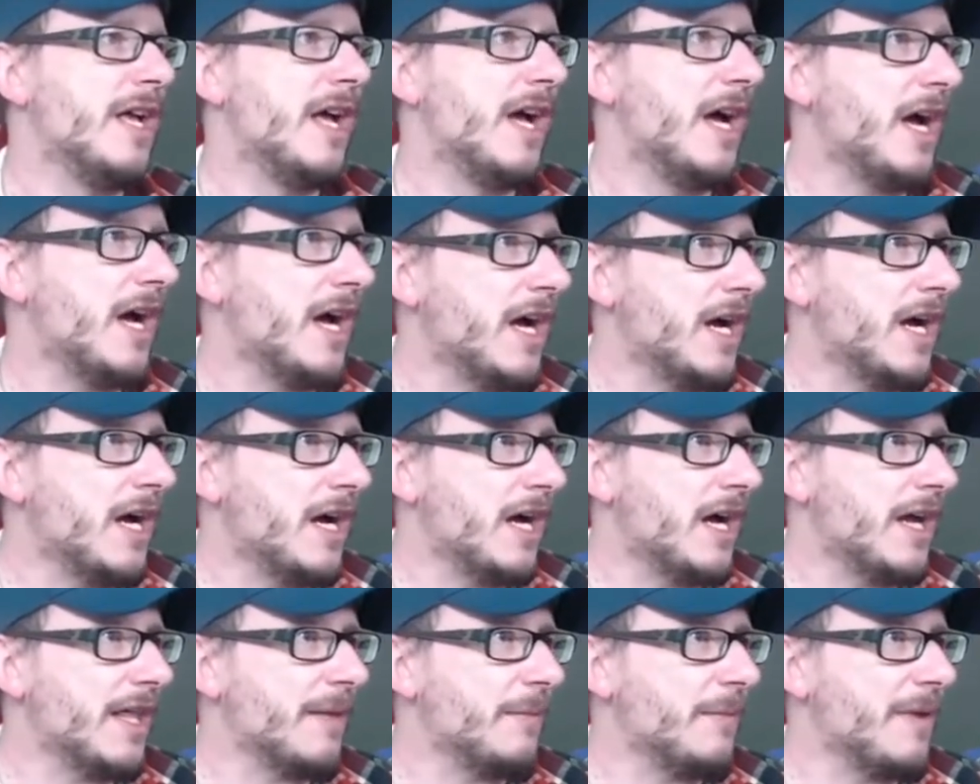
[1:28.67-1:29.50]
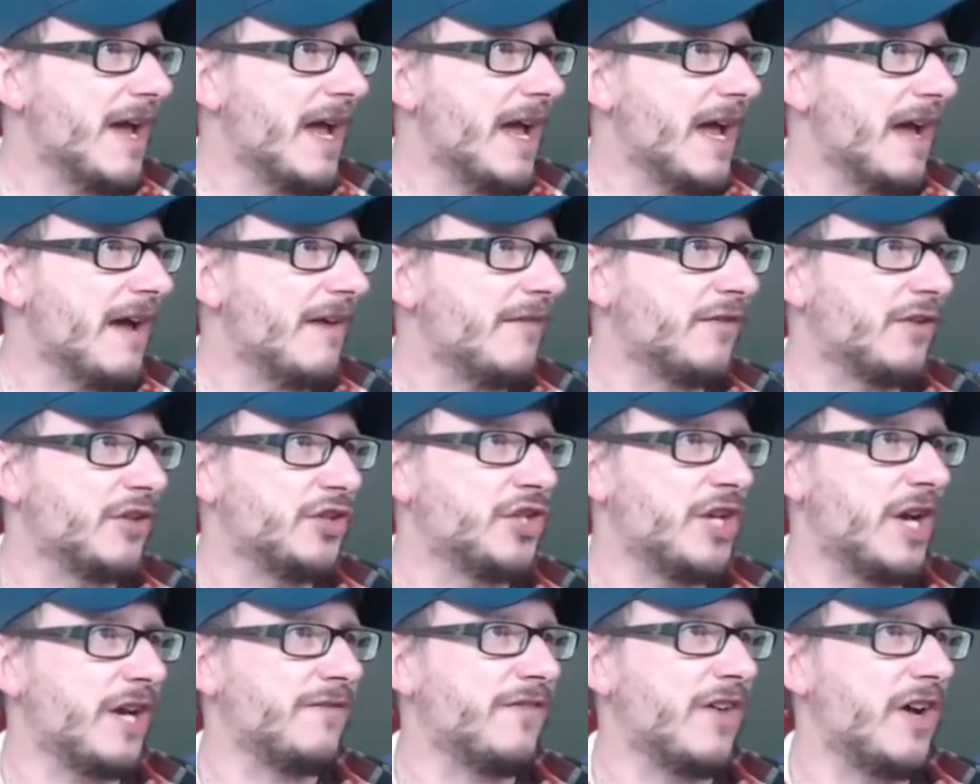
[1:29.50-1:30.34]
Uh, and then we have
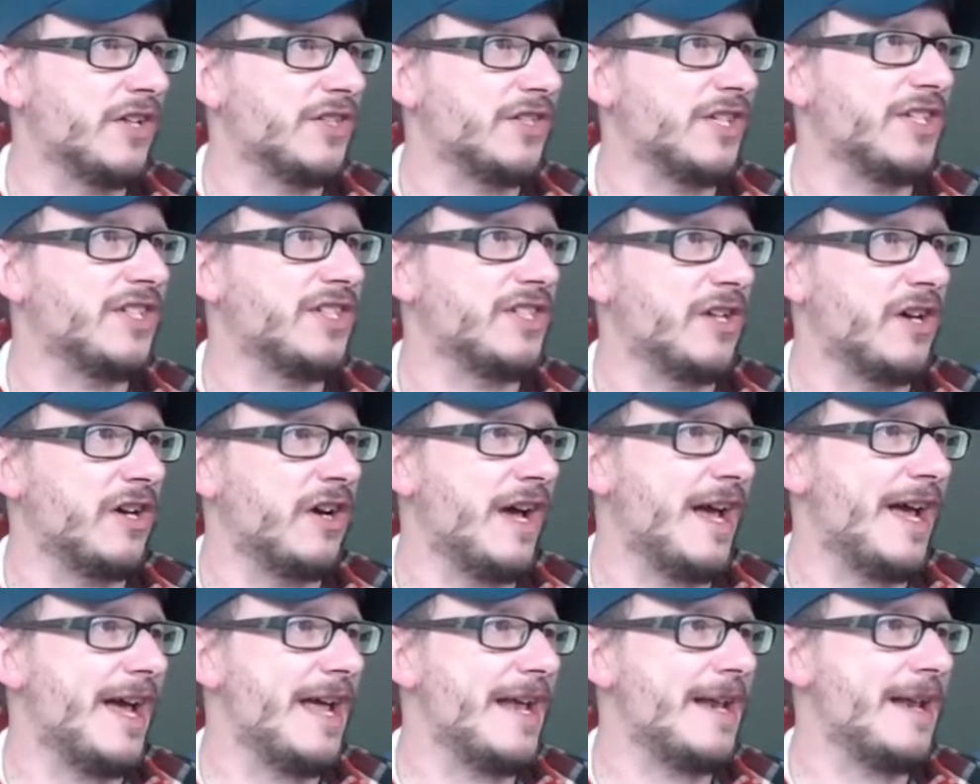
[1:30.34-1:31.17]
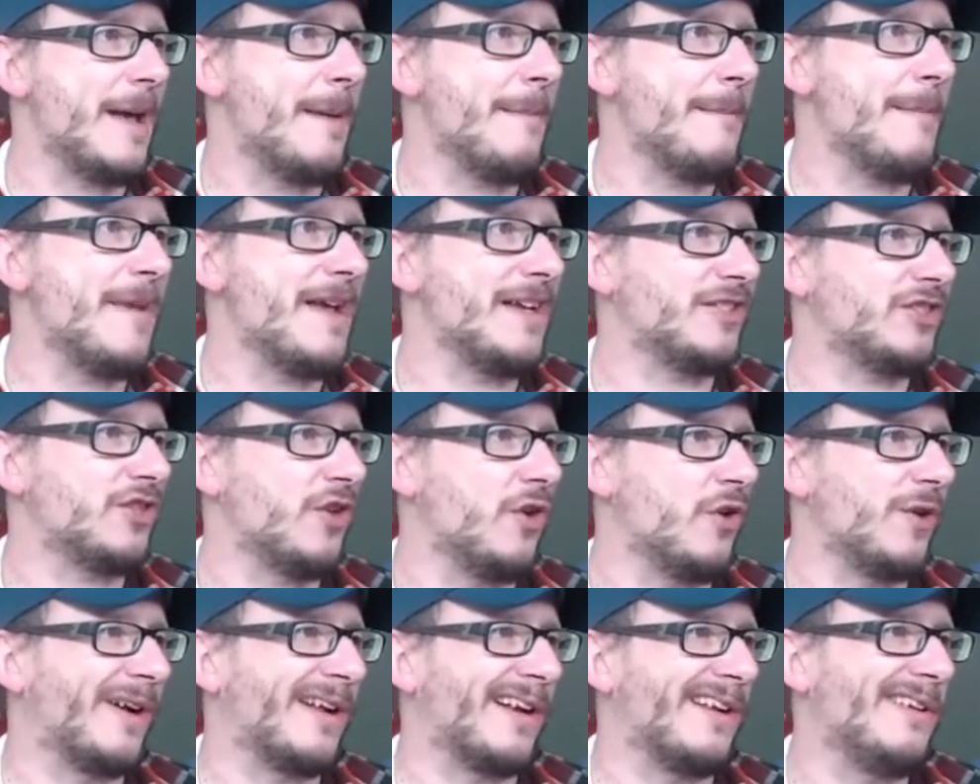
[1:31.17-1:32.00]
Chet Vaz-a-Sar and
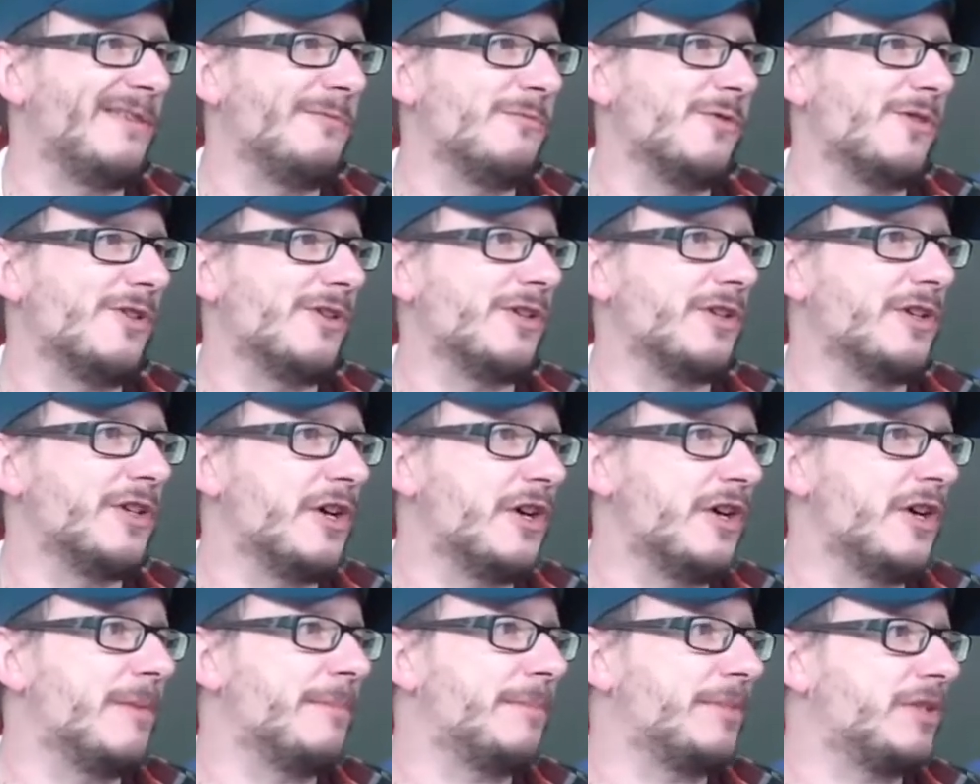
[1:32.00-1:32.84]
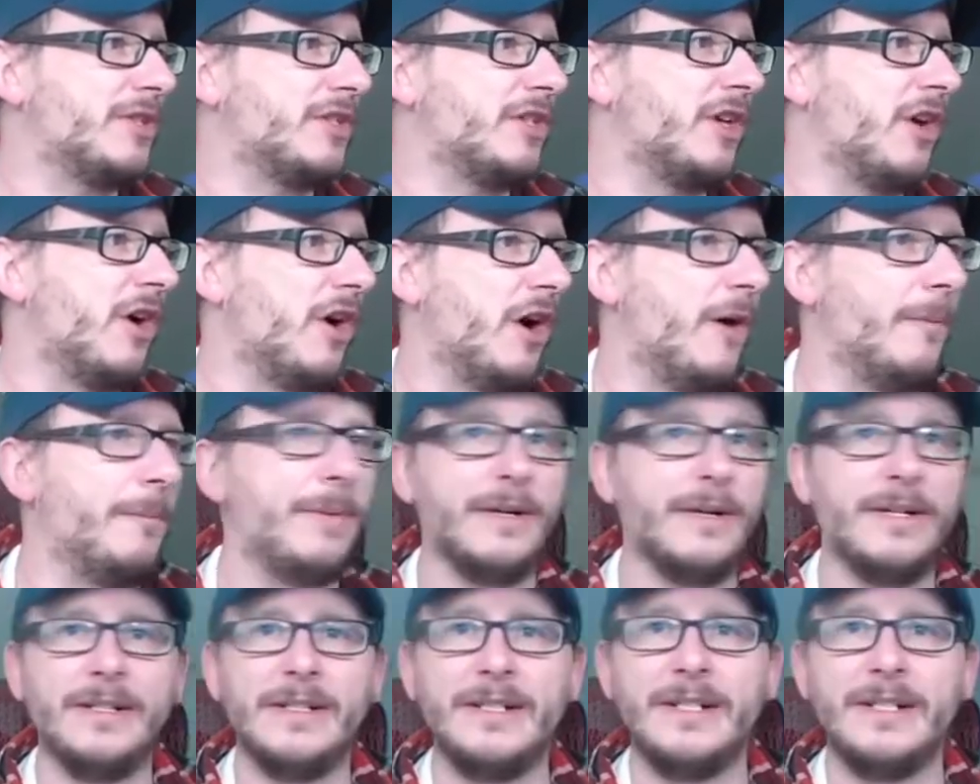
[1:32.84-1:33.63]
Mason Greenwood up top.